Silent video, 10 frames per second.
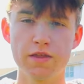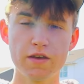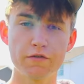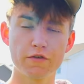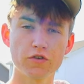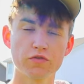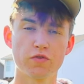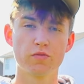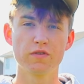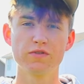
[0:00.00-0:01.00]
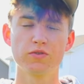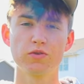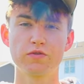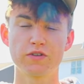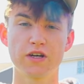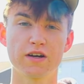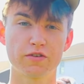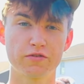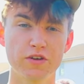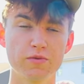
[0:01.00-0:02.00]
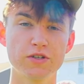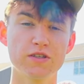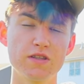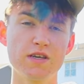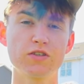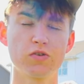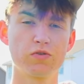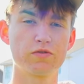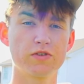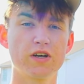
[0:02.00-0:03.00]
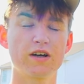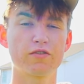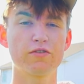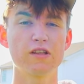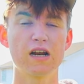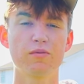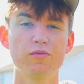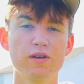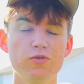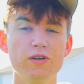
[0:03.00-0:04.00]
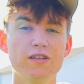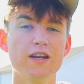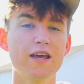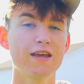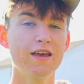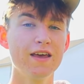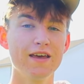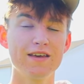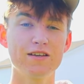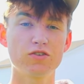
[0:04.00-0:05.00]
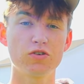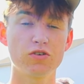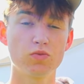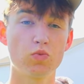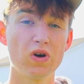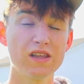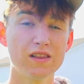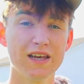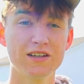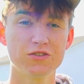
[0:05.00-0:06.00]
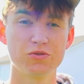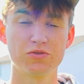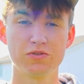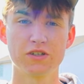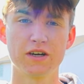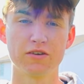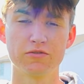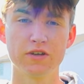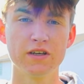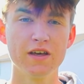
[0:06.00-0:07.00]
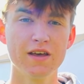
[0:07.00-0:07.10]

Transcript: The first form of solar photography, which is the solar photography that I'm going to be doing today, is called white light solar photography.